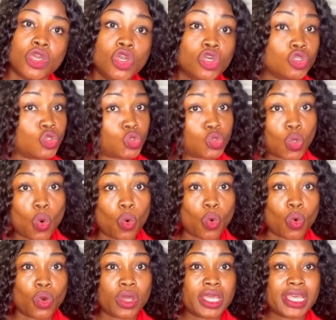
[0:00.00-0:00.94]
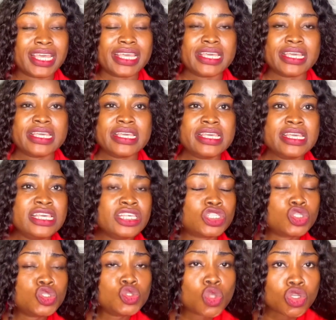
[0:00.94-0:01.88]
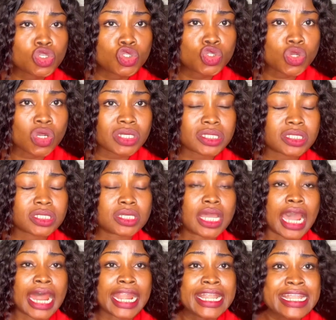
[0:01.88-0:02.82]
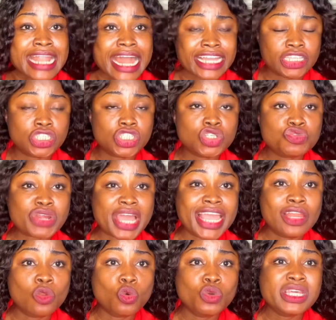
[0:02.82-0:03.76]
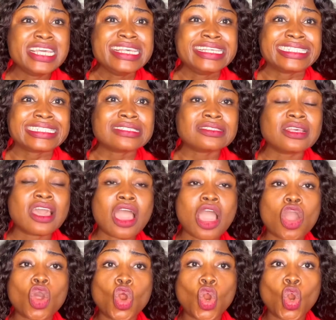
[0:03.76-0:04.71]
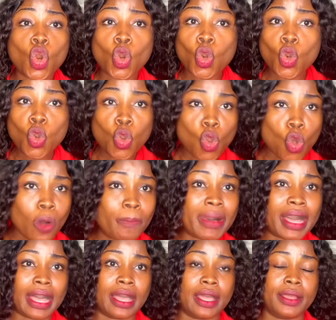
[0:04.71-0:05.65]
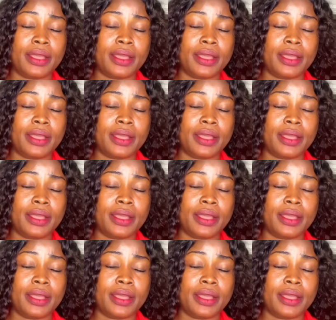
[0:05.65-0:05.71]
So it's not just Nigeria alone, it's global.